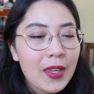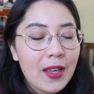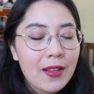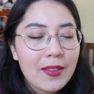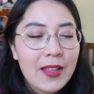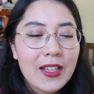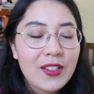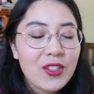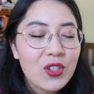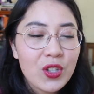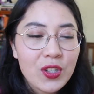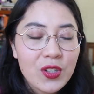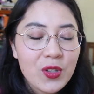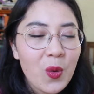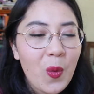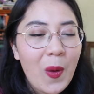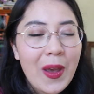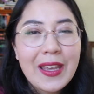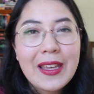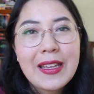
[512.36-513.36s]
That's just
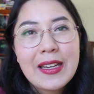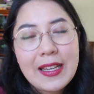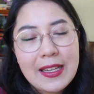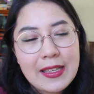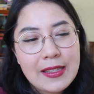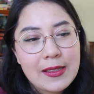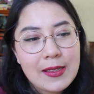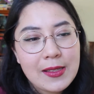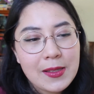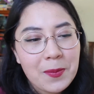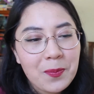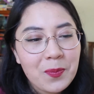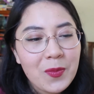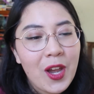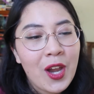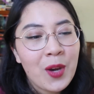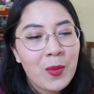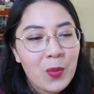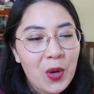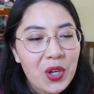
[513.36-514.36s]
the way it is.
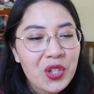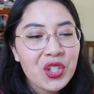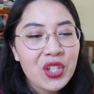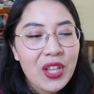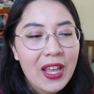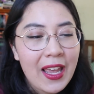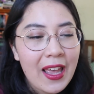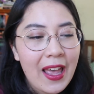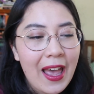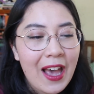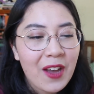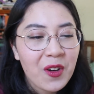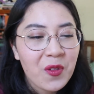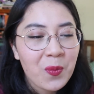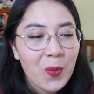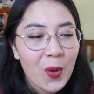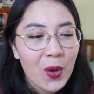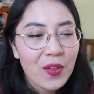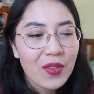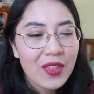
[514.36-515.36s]
I brushed the hair out
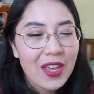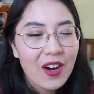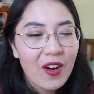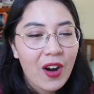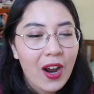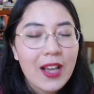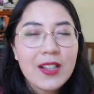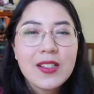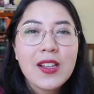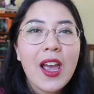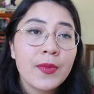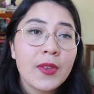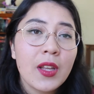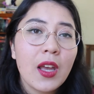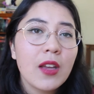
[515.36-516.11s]
of both their eyes.